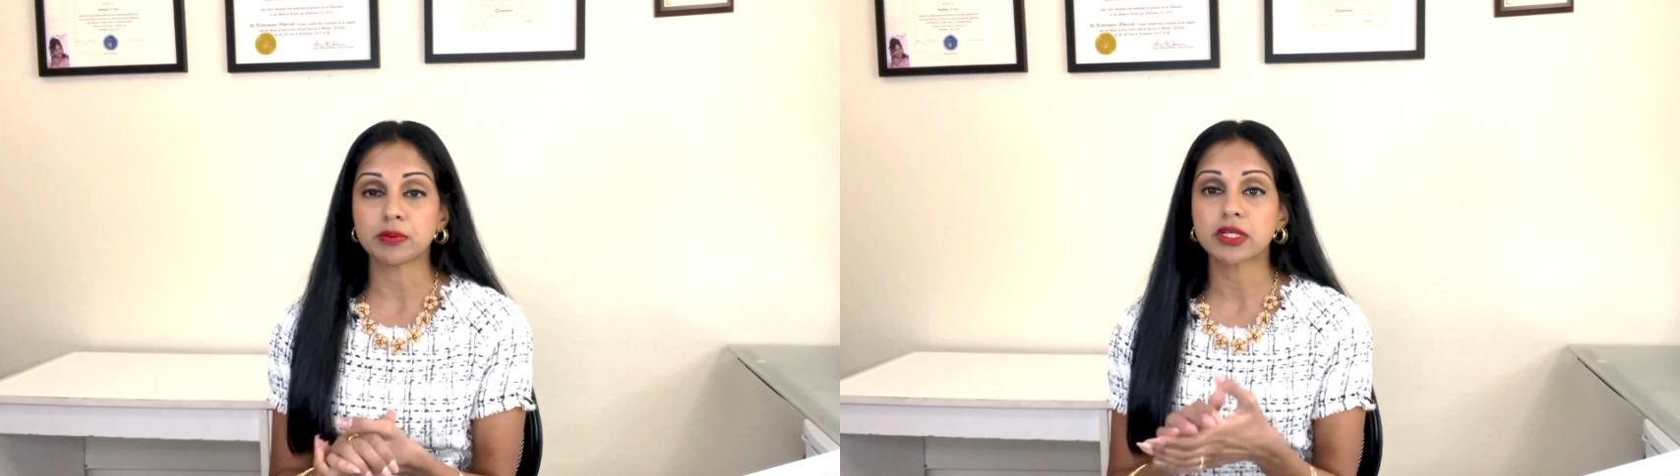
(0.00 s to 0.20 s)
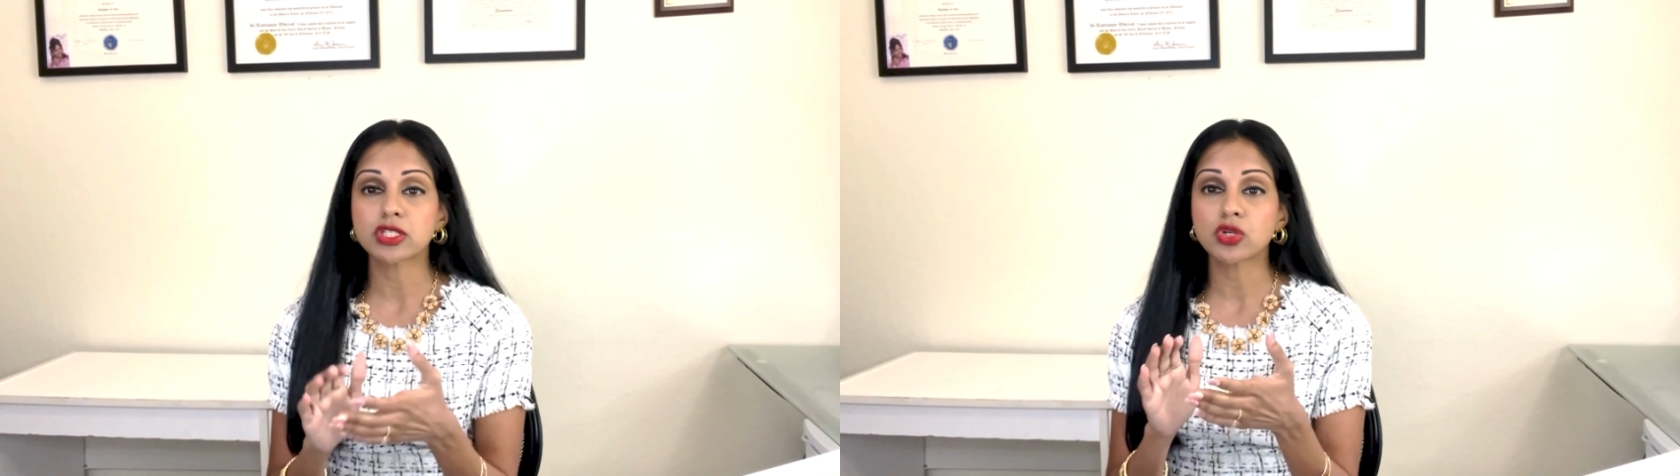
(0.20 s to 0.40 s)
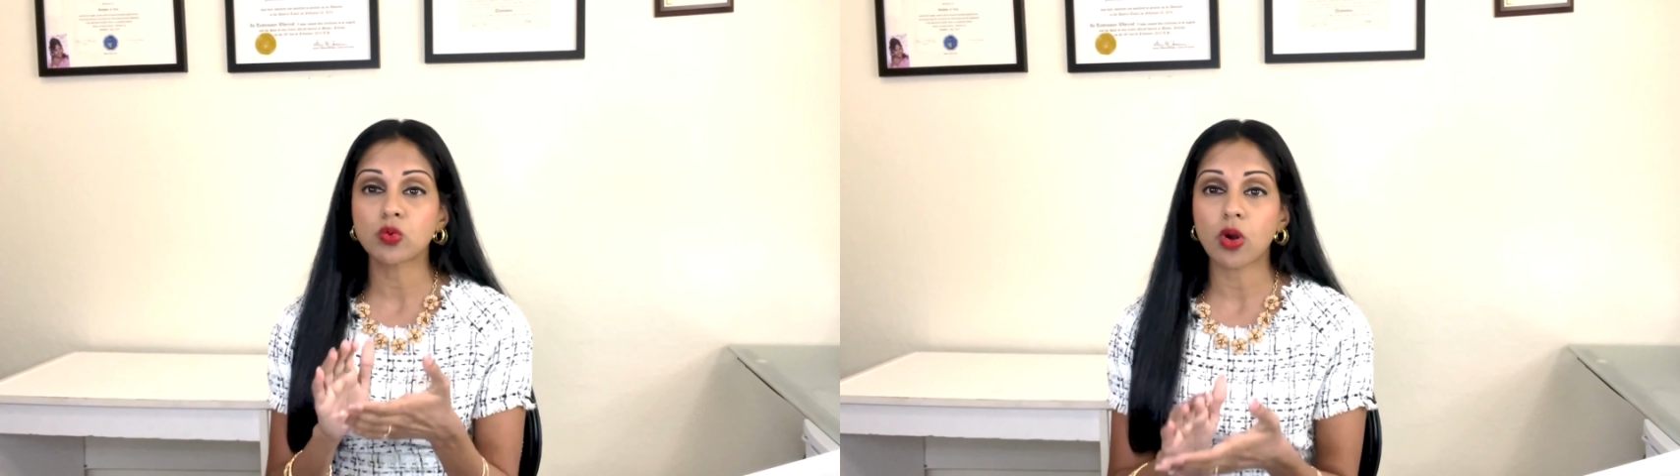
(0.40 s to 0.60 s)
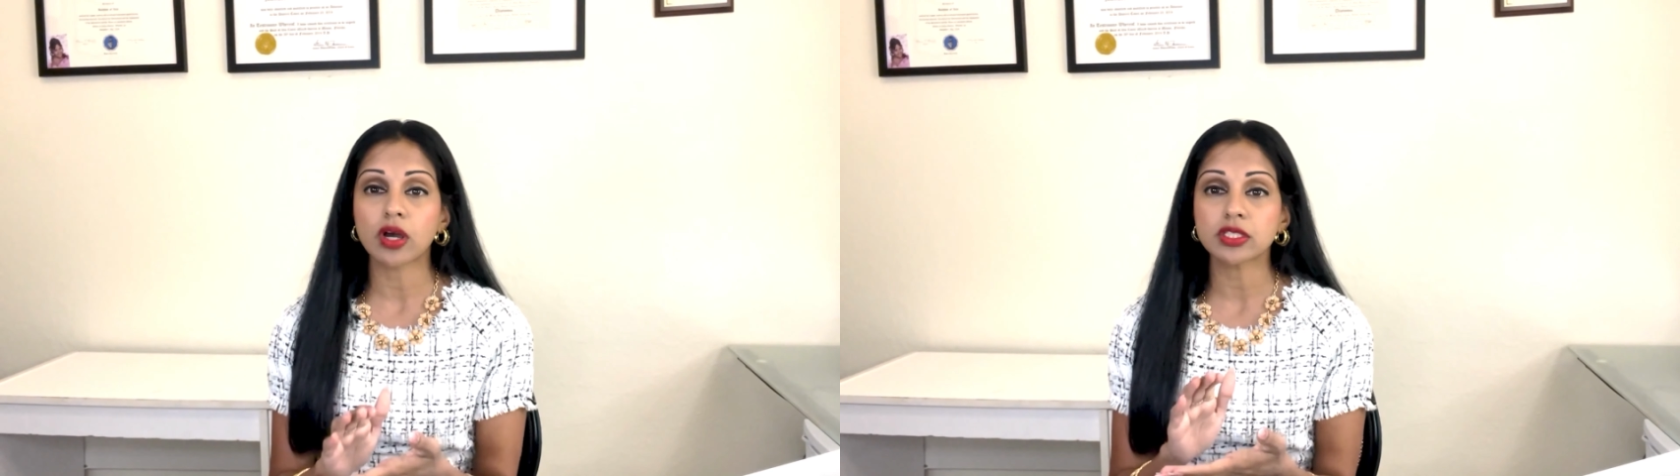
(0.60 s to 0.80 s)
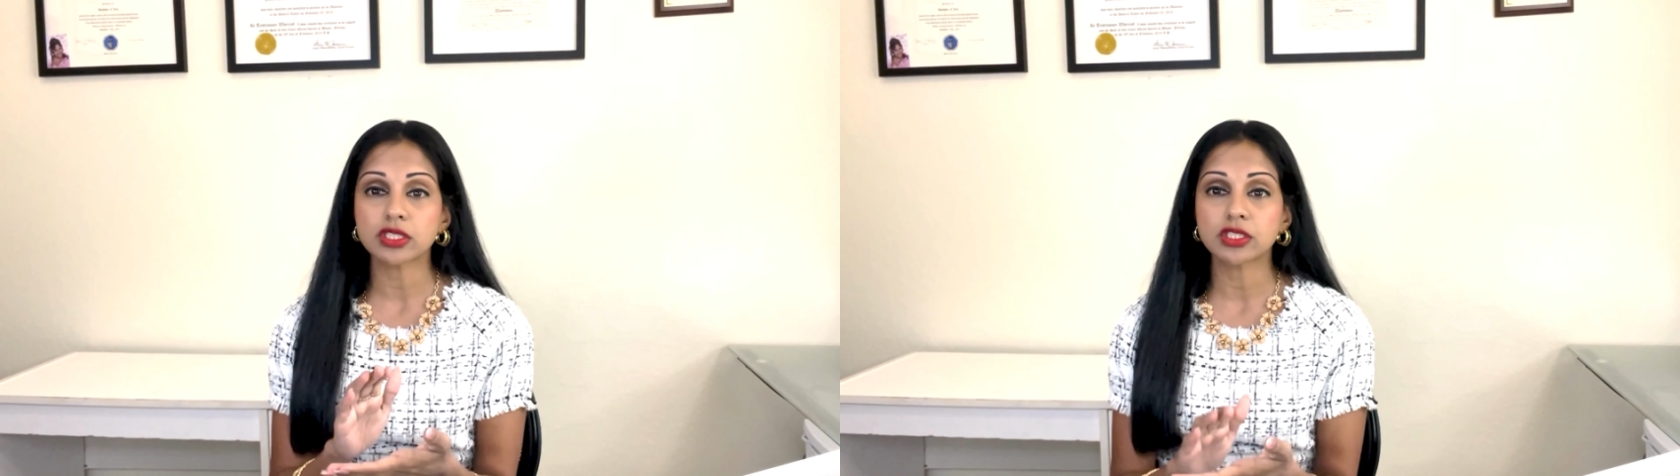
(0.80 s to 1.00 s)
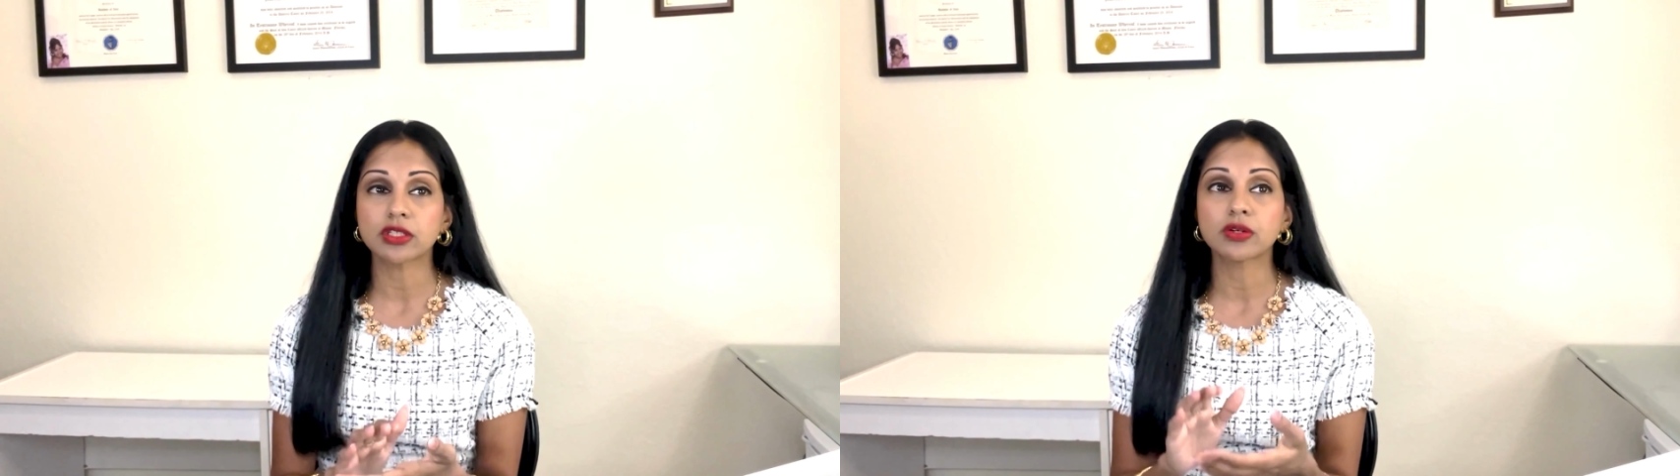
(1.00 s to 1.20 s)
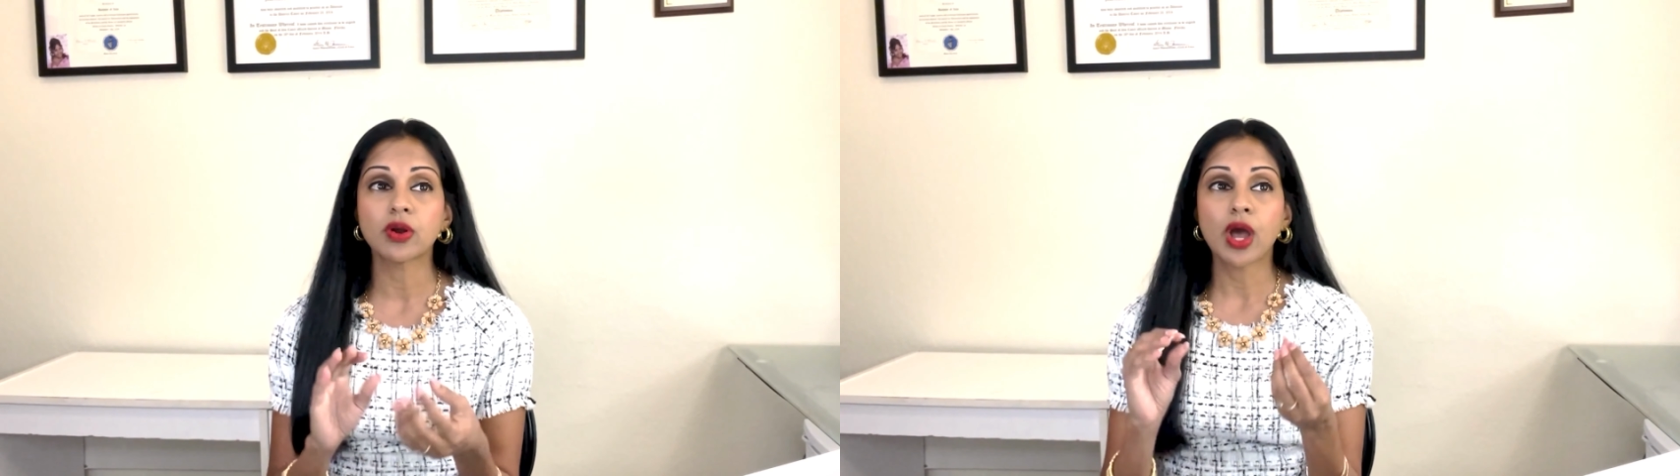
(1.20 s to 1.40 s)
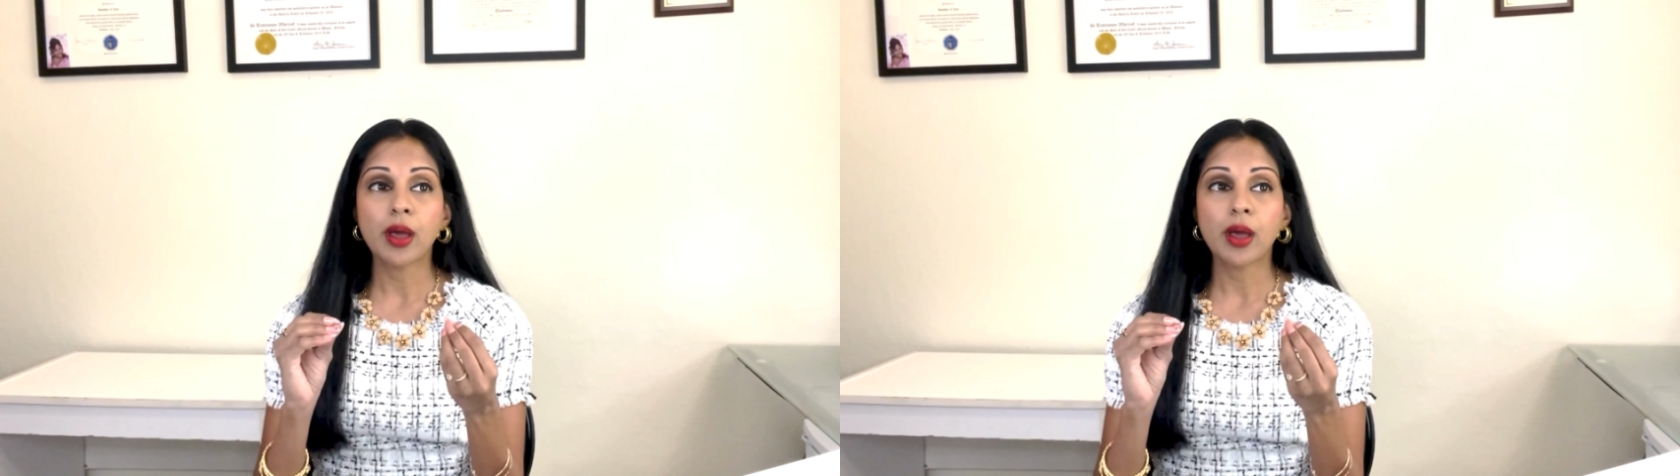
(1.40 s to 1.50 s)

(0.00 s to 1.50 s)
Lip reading: because you want to